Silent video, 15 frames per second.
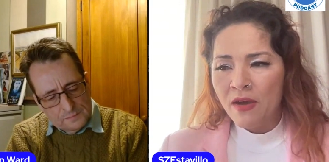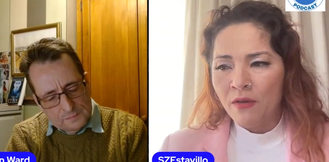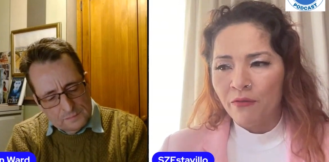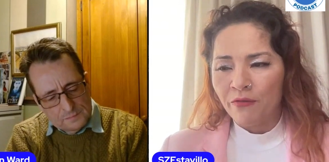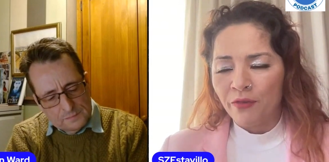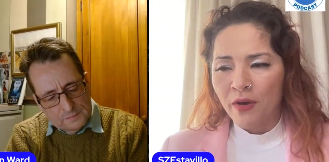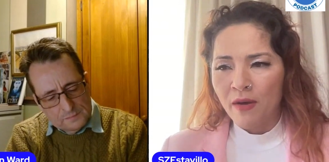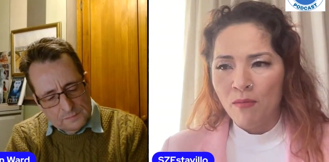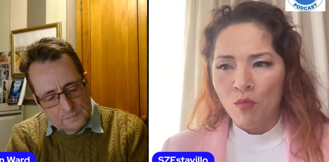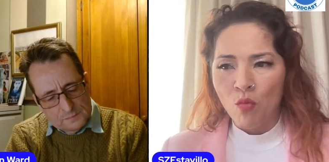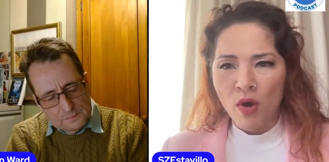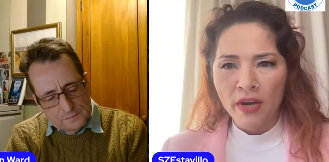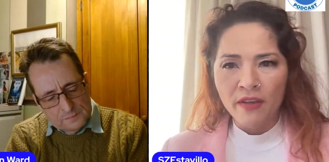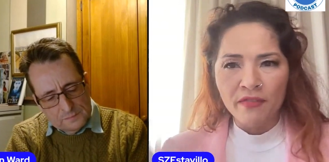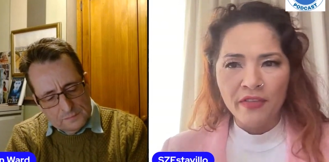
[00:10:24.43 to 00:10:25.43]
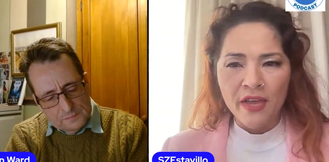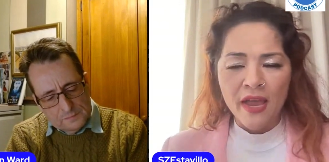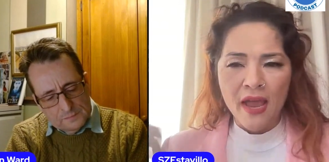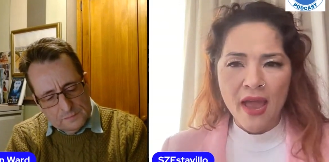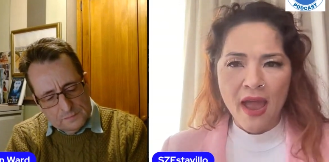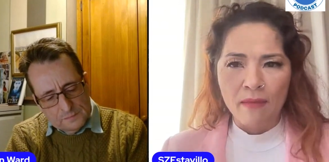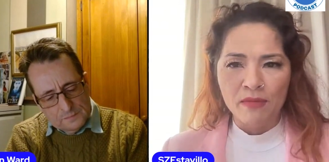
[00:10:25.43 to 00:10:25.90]
Speaker 1: from one of the
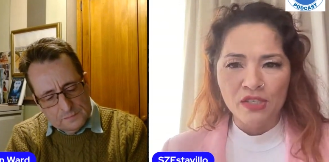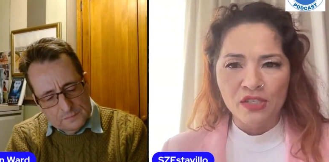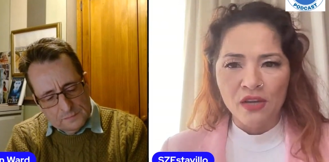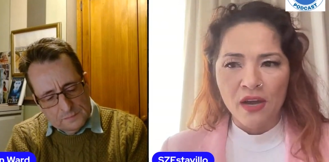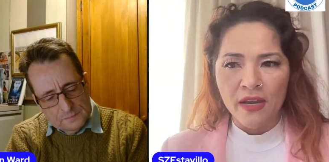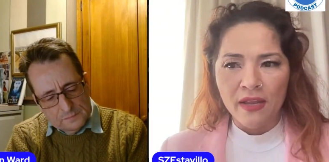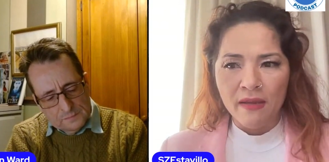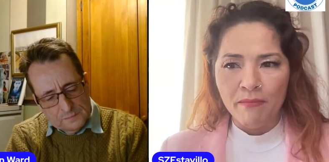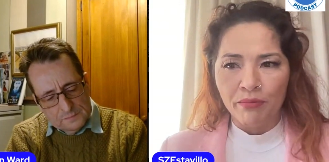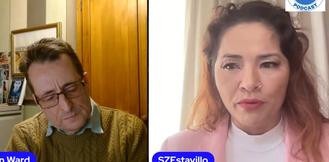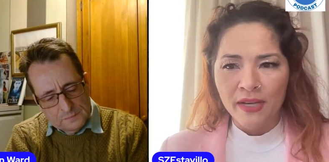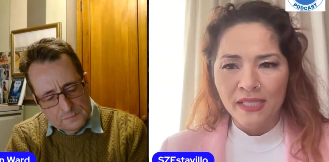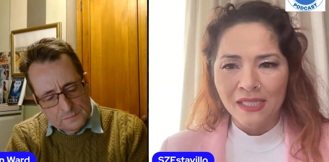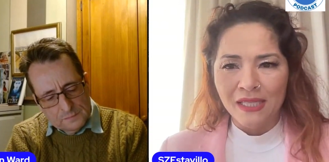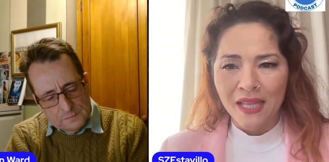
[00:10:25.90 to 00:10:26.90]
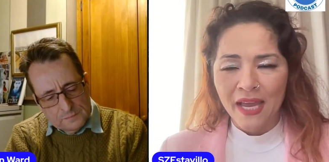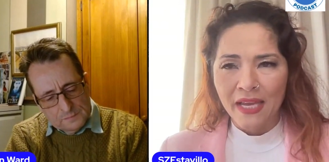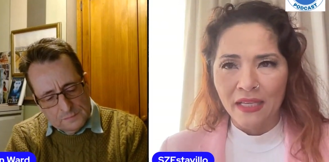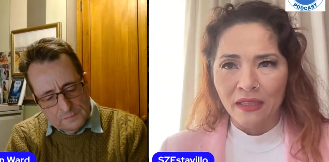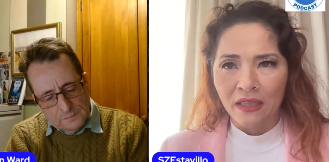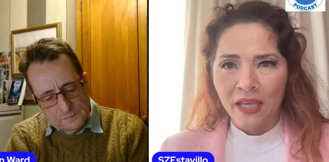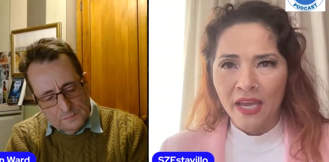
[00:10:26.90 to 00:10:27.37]
Amazon imprints, like
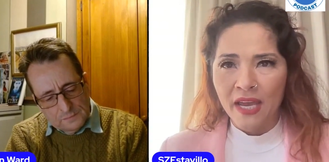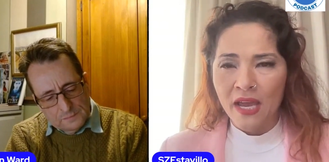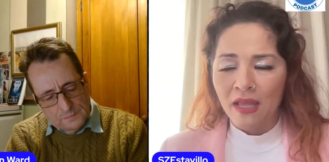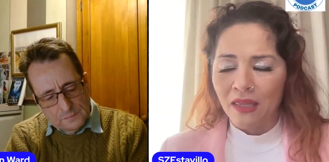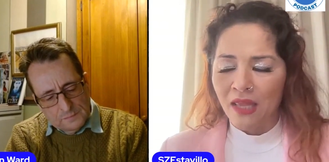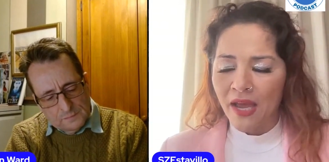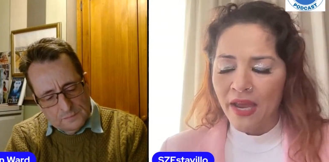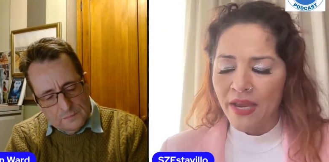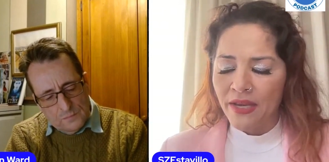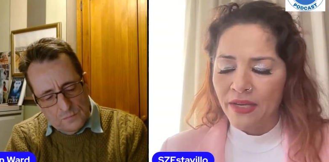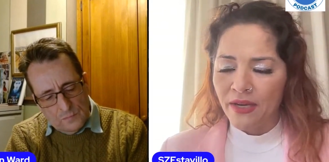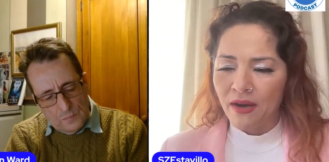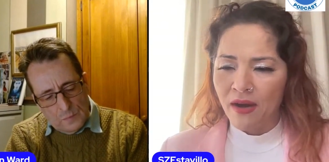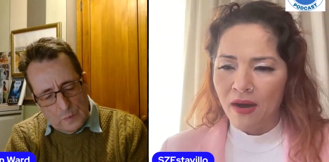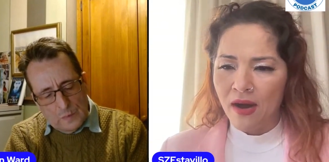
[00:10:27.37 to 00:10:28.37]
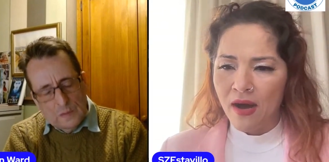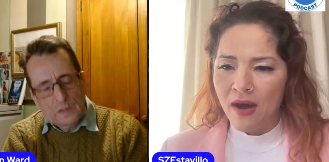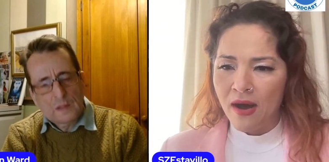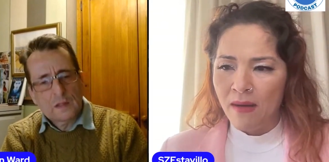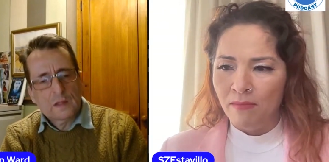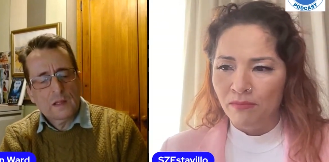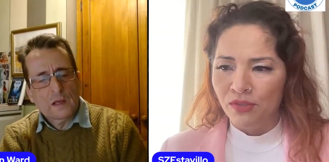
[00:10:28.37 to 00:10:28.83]
late, like
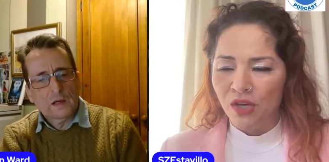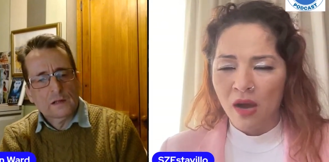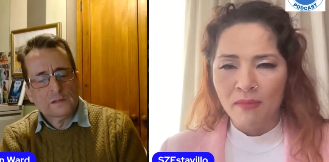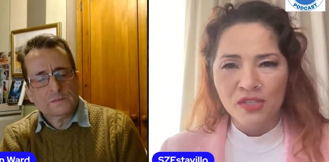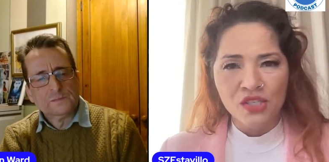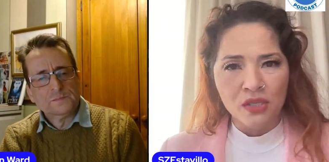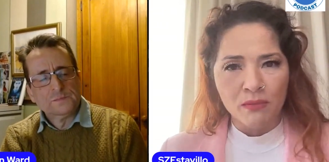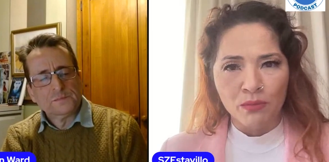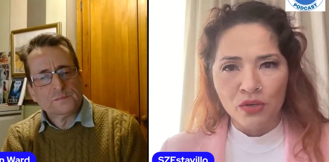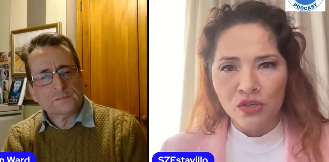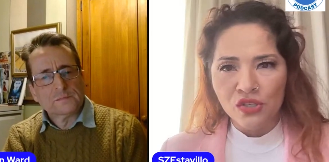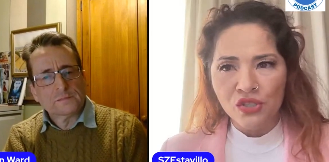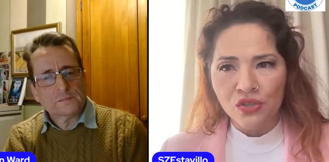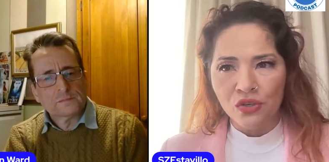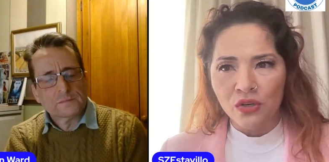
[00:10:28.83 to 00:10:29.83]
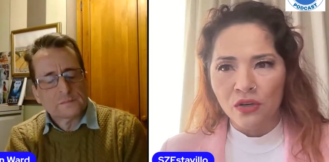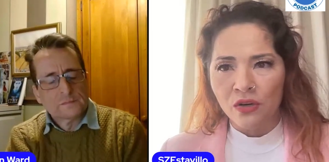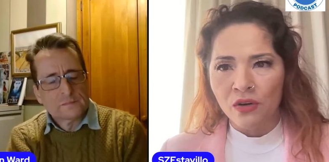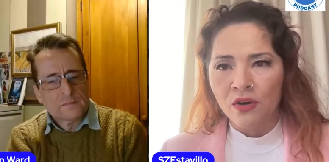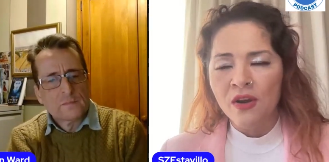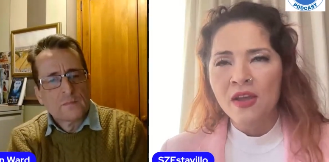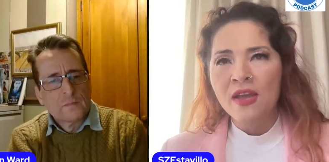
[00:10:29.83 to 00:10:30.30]
uh, Thomas and
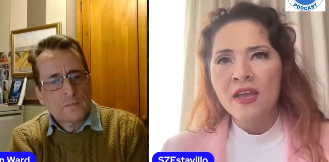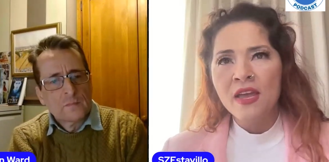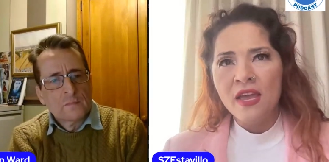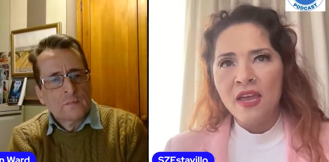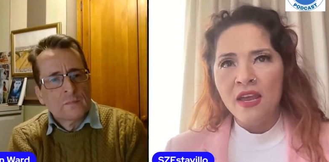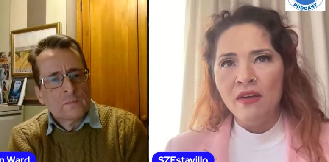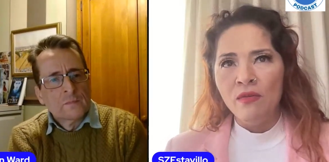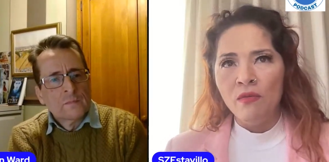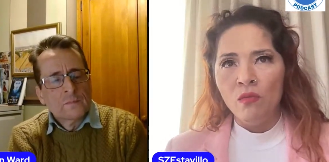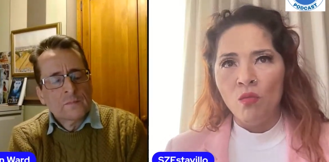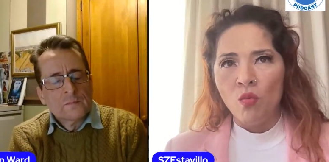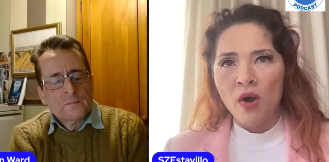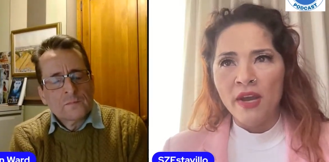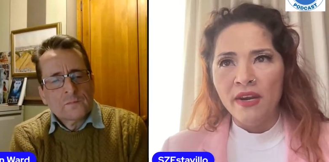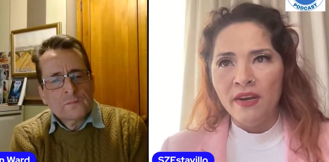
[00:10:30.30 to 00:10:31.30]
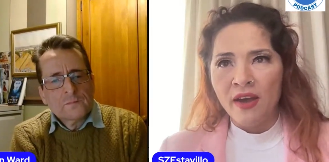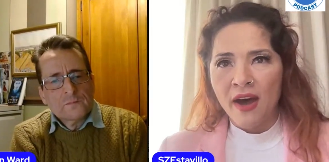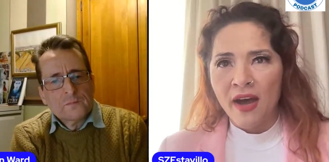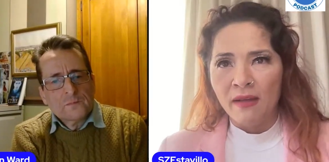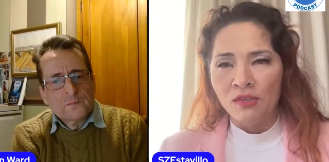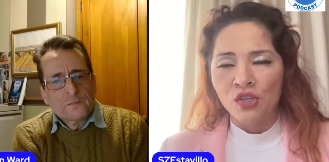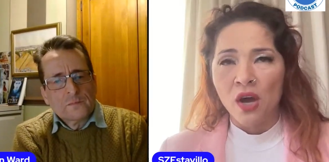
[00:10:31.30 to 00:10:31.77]
Mercer and
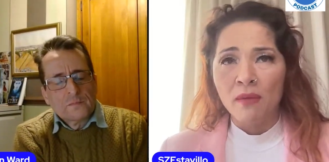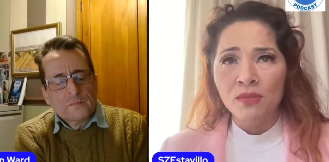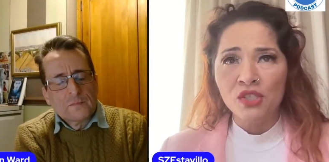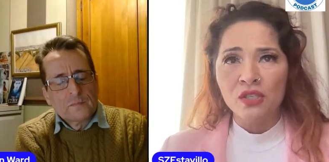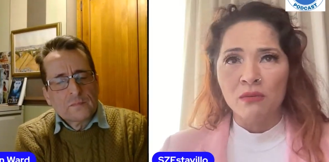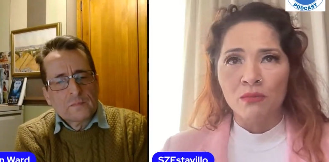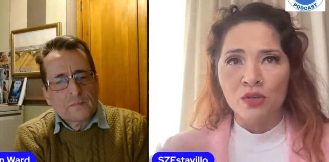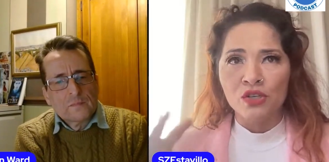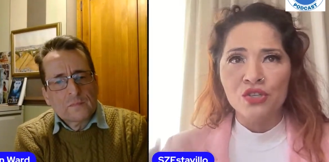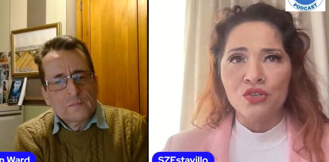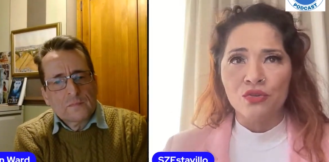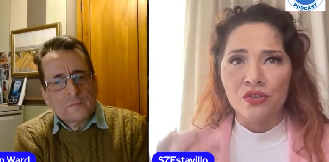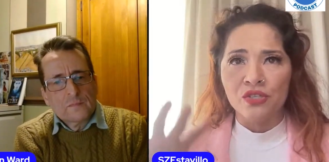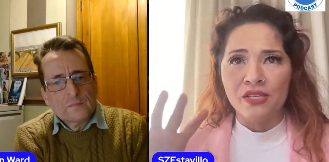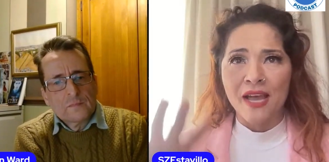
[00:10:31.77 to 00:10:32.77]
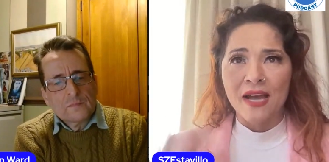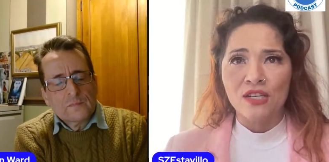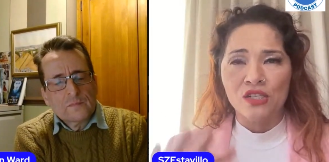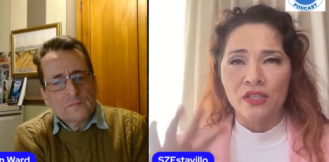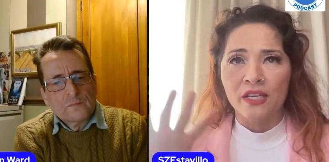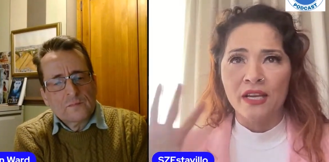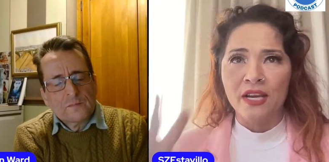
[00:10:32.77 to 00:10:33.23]
whatnot. Thomas and Mercer is
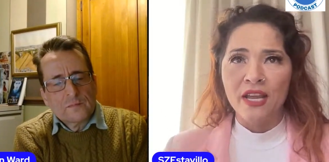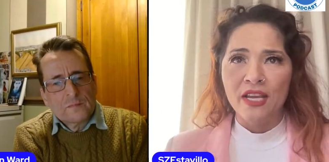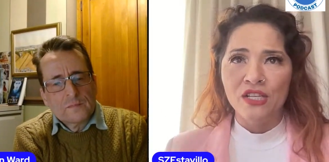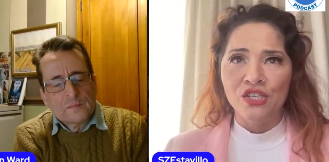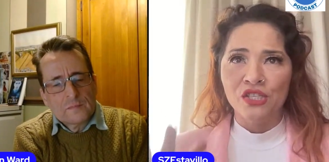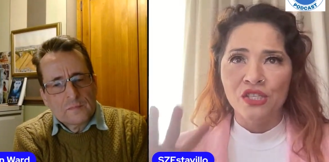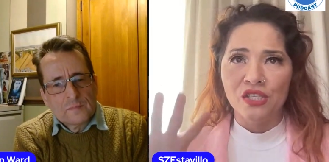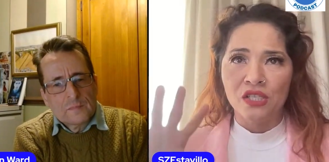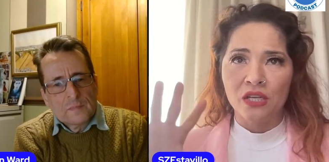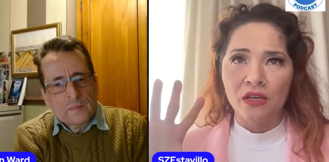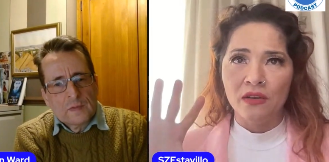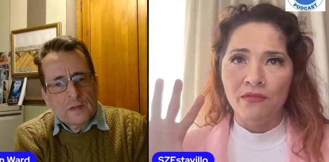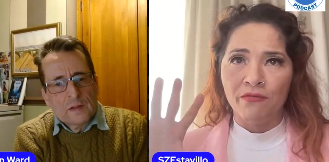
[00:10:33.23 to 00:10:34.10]
actually an agency